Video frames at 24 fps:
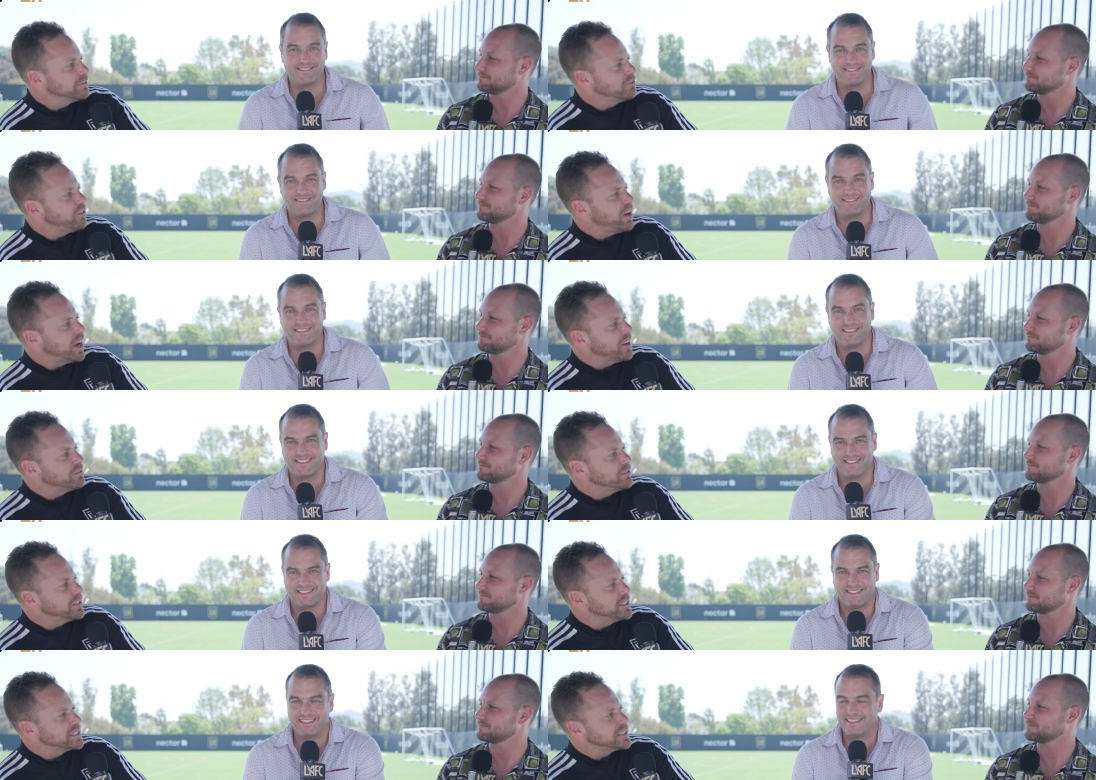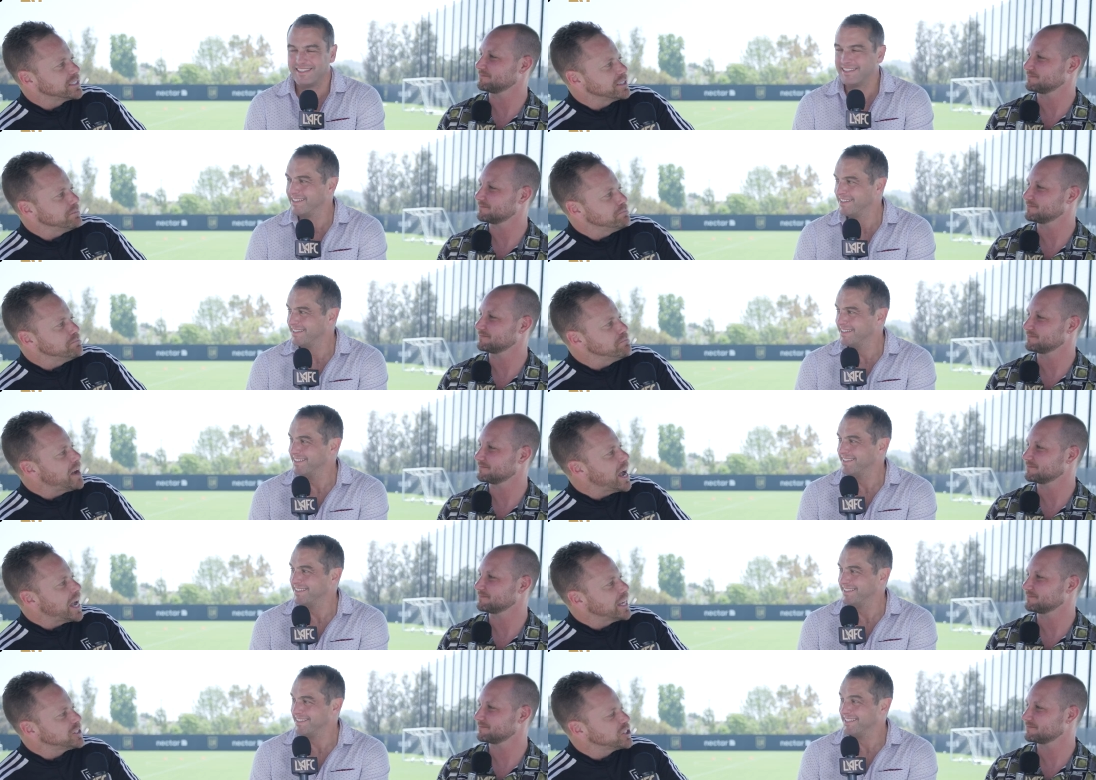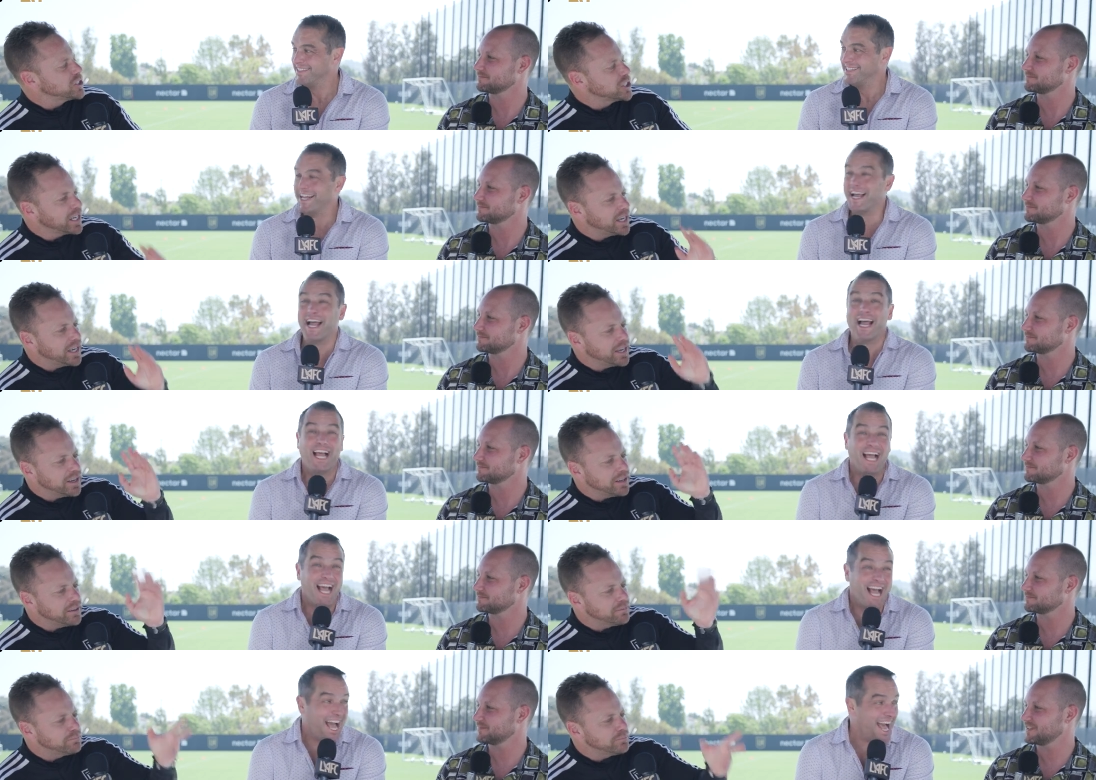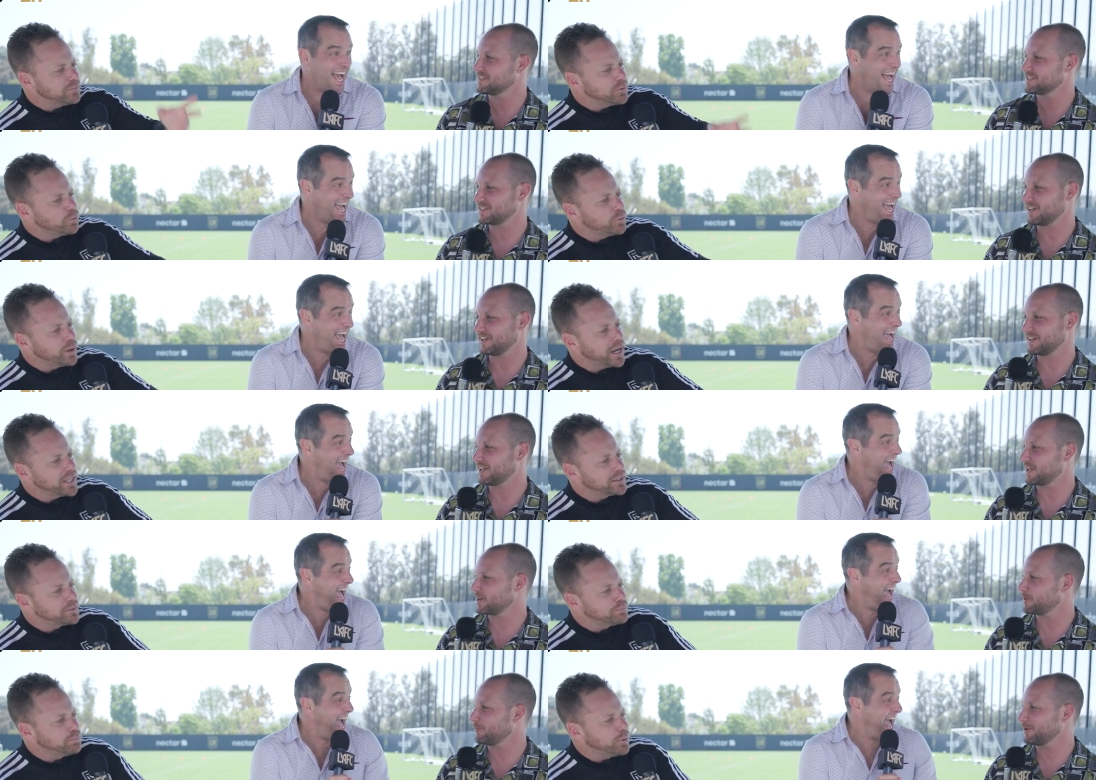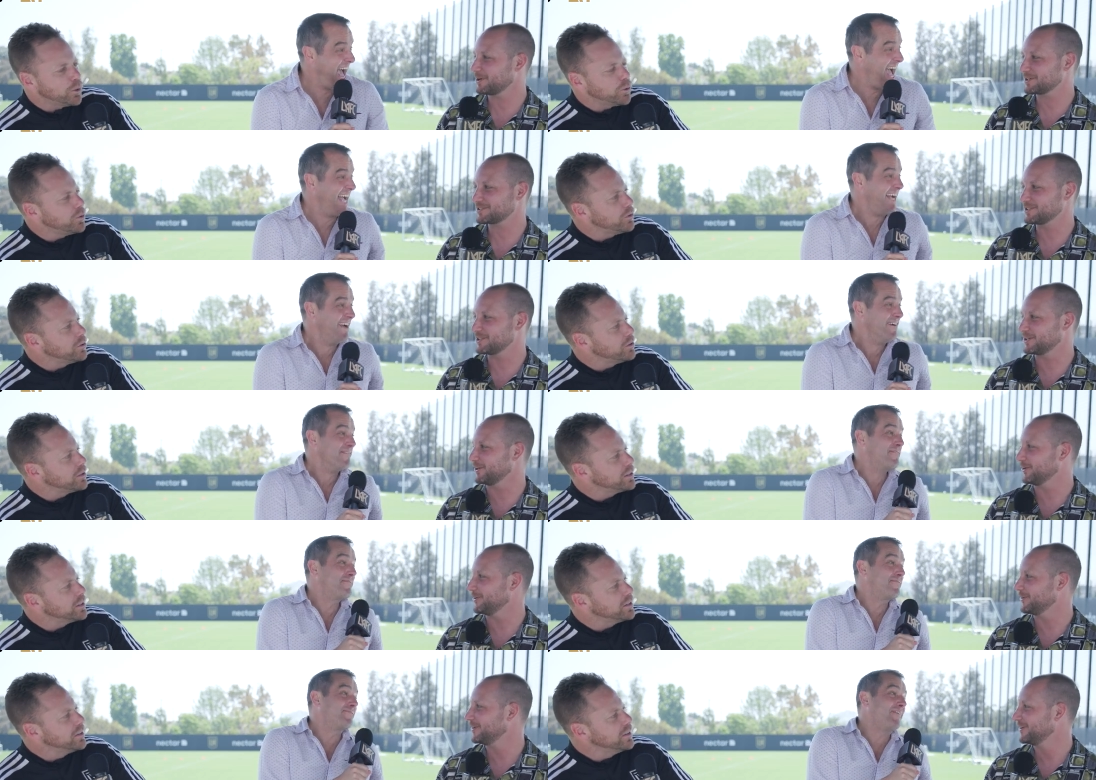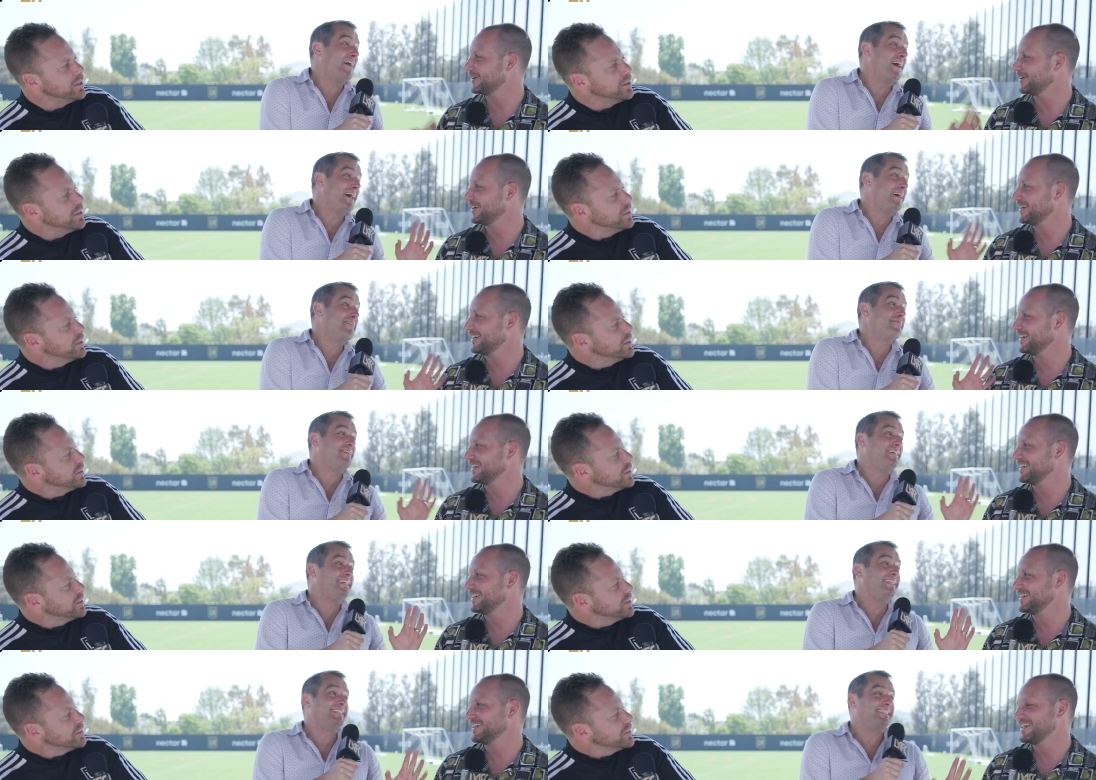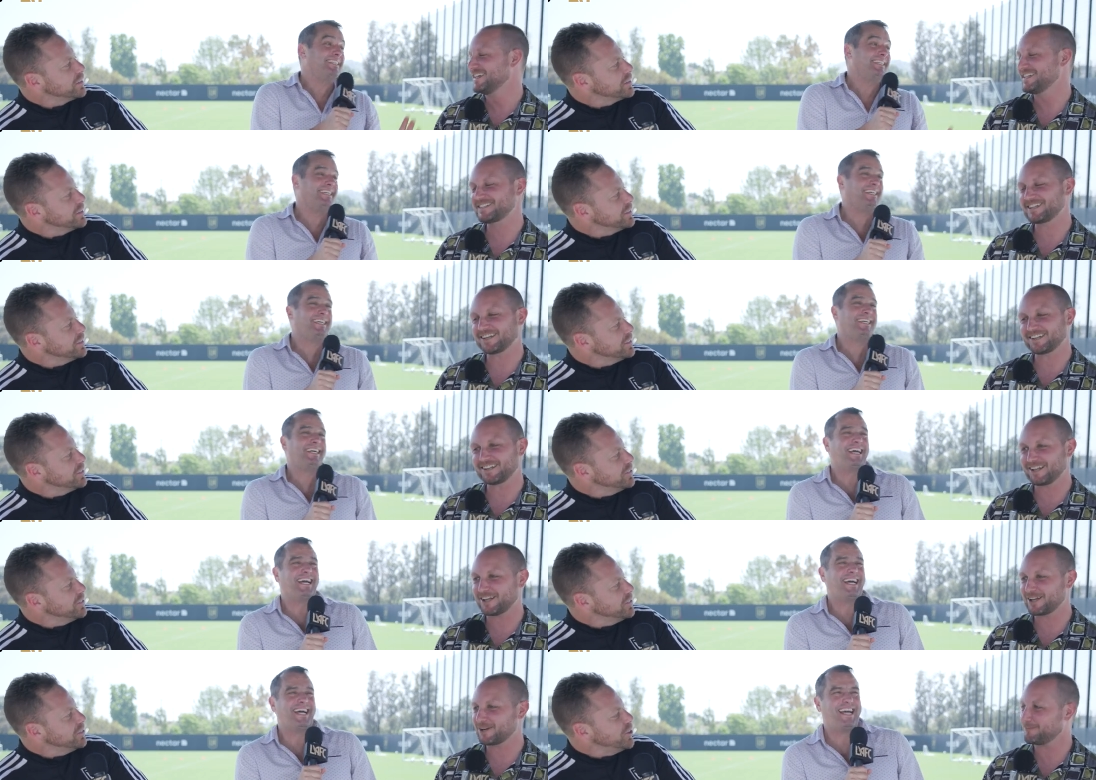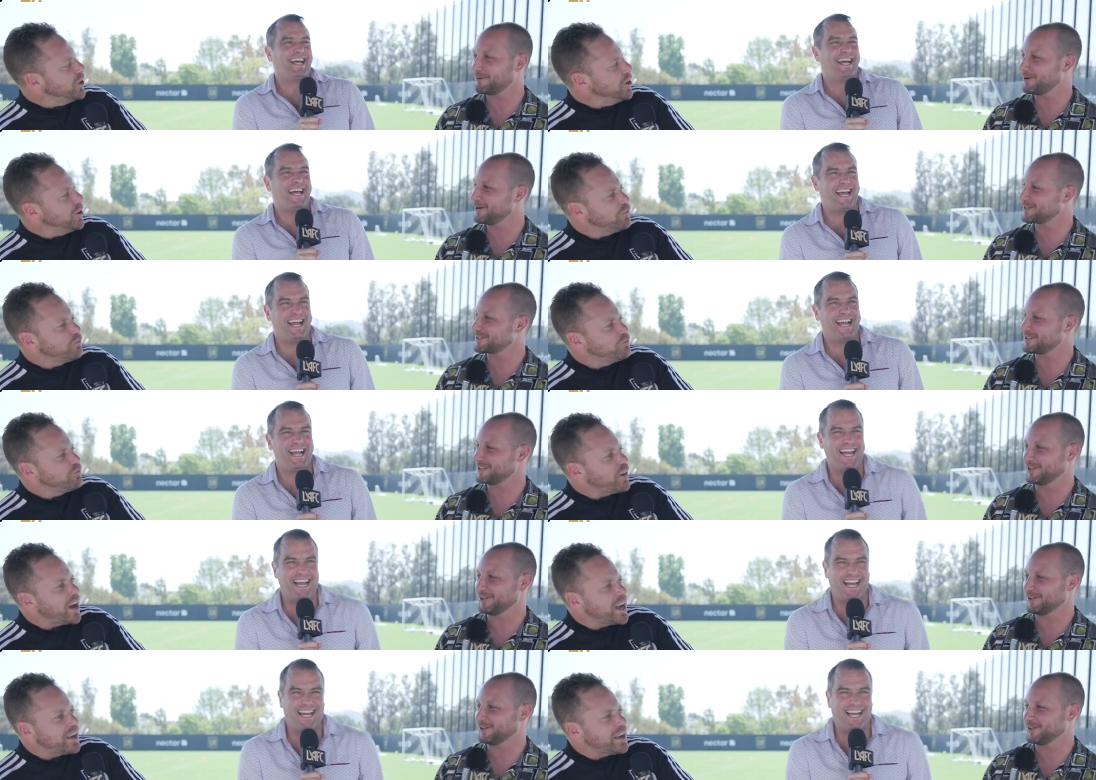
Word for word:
Speaker 1: 5 easy. Match game, Red Bull. 5 easy. He's got a lot of work to do.